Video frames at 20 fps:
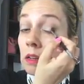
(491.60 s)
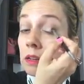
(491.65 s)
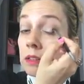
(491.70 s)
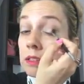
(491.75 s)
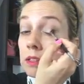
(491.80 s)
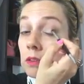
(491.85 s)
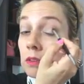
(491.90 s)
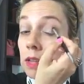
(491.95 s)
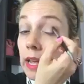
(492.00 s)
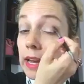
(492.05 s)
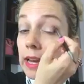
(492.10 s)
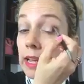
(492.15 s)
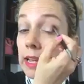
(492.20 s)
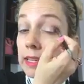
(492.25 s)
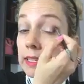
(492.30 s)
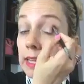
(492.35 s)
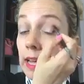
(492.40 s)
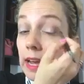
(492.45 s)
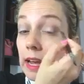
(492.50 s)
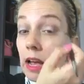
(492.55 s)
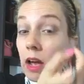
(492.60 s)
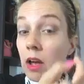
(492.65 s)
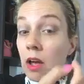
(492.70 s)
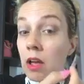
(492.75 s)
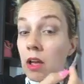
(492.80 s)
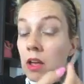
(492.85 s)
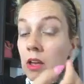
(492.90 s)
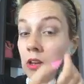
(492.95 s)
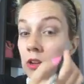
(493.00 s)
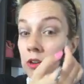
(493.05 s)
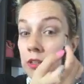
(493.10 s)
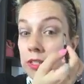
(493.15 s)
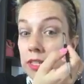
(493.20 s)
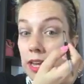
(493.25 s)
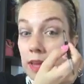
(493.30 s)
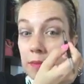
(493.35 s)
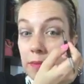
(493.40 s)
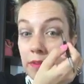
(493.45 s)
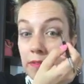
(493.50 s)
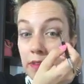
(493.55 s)
So ladies, like, you're
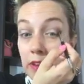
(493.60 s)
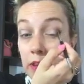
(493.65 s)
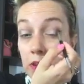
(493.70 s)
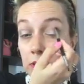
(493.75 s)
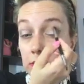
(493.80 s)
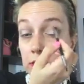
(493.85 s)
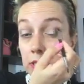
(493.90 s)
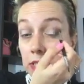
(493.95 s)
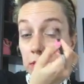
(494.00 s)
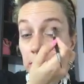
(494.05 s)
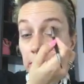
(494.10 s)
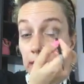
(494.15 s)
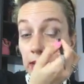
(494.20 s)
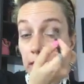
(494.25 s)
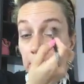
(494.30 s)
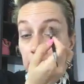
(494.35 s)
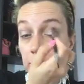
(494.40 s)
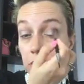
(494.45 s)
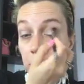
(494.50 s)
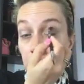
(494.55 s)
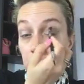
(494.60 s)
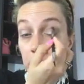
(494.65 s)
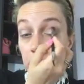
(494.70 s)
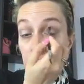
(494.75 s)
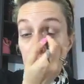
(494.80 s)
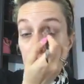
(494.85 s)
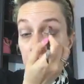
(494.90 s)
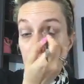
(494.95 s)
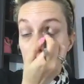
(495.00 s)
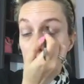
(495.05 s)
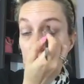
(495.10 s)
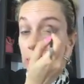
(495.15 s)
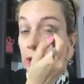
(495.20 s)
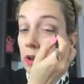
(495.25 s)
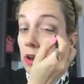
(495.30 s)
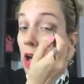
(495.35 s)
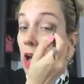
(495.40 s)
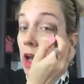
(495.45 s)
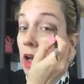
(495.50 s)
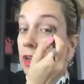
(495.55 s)
seeing my videos this week. I'm talking a lot
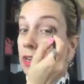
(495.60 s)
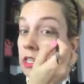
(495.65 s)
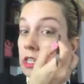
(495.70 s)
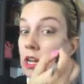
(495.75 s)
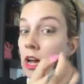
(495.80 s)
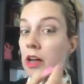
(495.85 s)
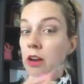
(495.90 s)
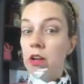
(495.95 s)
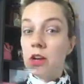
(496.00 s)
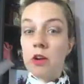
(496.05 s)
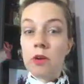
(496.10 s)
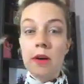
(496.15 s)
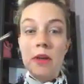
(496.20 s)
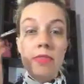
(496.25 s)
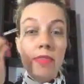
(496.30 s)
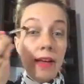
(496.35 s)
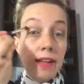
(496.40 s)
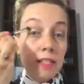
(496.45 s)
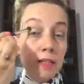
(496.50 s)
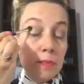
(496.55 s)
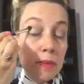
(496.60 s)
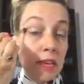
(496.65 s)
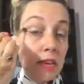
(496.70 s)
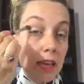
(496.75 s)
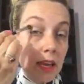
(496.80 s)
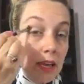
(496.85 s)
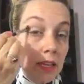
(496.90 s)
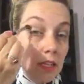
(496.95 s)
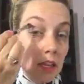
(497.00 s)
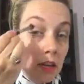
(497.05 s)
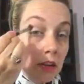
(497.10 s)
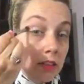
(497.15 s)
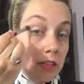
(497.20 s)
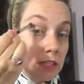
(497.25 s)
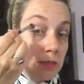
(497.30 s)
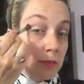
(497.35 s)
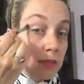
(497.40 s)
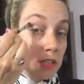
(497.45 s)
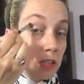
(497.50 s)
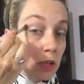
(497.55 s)
about eyeshadow, and that's because our
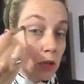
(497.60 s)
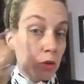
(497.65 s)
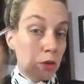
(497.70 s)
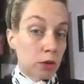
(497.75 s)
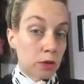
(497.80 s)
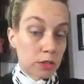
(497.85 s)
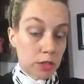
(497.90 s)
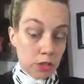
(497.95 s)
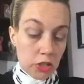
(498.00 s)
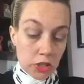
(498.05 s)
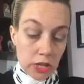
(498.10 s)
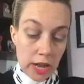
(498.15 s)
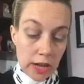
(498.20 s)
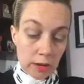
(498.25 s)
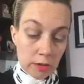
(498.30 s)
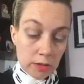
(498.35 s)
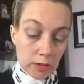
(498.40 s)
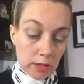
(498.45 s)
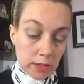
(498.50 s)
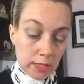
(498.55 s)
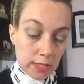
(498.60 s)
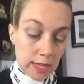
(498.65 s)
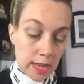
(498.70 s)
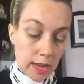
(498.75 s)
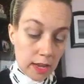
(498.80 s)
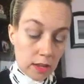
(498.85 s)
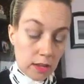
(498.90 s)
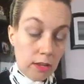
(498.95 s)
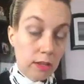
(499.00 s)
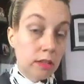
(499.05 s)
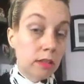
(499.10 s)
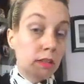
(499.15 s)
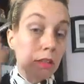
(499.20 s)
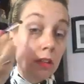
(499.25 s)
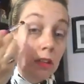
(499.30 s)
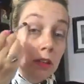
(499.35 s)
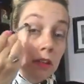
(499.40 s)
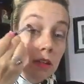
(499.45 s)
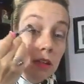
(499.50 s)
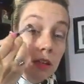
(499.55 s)
this month's Kudos, the shadow's on sale,
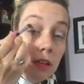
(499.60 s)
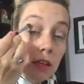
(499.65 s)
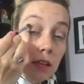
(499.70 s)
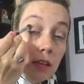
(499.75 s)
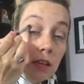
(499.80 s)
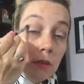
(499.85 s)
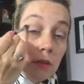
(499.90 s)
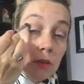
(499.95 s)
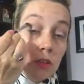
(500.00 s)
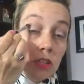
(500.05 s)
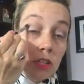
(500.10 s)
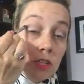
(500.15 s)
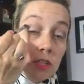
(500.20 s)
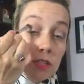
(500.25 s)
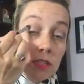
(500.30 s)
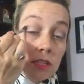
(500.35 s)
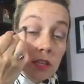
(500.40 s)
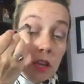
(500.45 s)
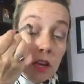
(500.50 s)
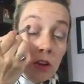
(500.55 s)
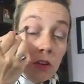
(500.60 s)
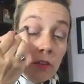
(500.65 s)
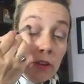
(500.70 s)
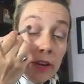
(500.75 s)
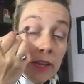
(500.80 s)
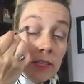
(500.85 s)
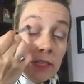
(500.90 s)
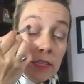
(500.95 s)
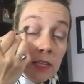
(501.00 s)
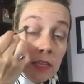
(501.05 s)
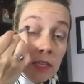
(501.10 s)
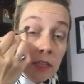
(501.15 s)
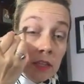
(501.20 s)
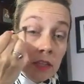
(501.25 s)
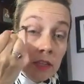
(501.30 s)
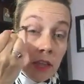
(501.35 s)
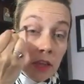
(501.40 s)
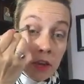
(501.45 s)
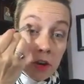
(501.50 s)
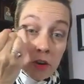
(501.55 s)
which is a great
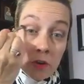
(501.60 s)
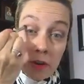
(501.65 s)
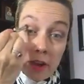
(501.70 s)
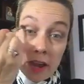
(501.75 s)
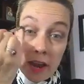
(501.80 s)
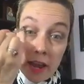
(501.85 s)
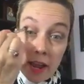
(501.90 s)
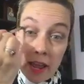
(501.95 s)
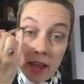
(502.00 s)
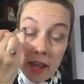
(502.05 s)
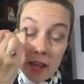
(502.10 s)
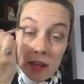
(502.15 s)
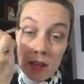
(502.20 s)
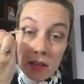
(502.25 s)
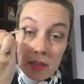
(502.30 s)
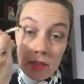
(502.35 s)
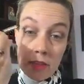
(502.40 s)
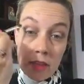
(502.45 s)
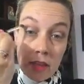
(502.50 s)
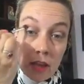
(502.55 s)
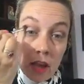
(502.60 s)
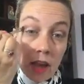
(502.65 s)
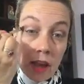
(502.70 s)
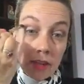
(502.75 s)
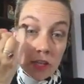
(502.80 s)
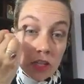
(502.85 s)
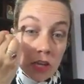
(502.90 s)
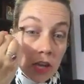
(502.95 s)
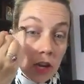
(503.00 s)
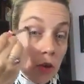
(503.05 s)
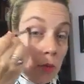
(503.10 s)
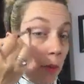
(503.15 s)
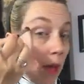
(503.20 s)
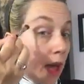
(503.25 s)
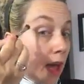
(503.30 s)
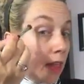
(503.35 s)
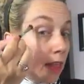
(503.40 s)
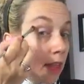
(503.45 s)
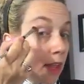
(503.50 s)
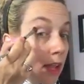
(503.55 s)
deal, that you're getting the eyeshadow
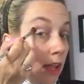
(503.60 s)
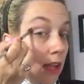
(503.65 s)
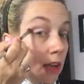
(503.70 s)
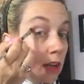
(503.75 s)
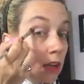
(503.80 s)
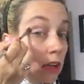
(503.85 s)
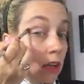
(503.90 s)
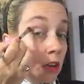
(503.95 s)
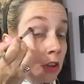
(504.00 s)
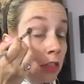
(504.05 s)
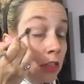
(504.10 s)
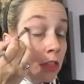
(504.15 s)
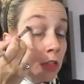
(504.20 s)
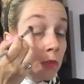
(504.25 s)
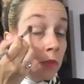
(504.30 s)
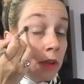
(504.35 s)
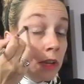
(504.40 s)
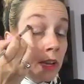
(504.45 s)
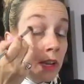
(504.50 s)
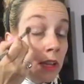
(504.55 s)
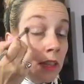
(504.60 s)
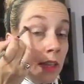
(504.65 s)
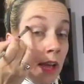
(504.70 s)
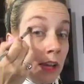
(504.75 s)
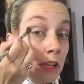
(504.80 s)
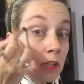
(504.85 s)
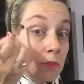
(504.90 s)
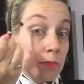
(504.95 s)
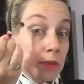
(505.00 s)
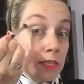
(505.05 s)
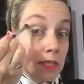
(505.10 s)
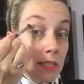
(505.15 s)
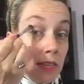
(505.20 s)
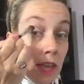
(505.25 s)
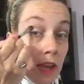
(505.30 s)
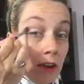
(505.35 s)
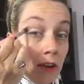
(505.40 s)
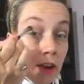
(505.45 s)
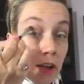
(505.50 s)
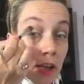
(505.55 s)
palette, your 3D lash
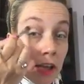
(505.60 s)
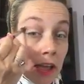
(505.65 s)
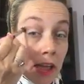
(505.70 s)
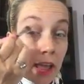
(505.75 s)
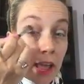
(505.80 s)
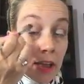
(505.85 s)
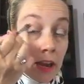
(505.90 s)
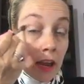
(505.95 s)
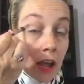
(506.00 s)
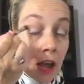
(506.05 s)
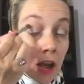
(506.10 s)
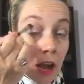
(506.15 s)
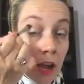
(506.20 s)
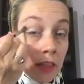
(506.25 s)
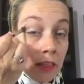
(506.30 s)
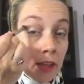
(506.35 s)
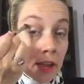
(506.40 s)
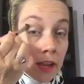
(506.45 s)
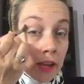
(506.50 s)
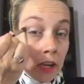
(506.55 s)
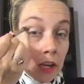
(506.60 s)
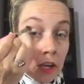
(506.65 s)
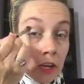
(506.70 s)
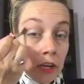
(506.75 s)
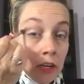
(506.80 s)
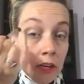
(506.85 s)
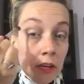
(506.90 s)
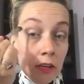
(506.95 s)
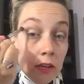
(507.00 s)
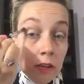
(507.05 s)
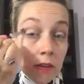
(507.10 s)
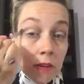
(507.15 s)
mascara, and eyeliner